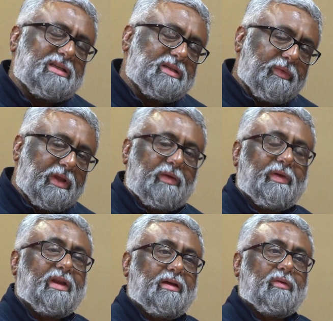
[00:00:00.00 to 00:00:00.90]
a
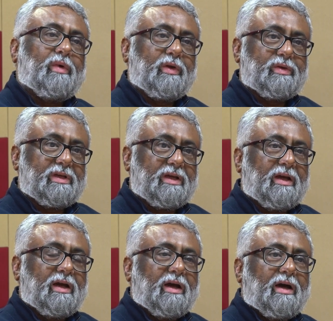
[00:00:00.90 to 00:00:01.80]
very, what do you say,
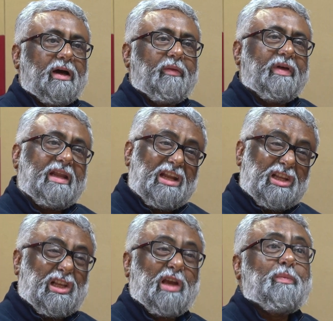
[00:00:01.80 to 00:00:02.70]
a very
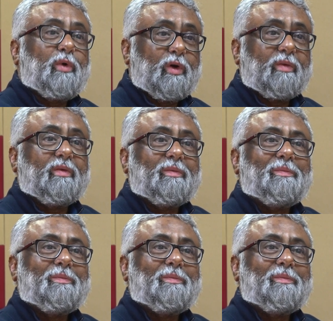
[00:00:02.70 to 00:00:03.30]
richly poor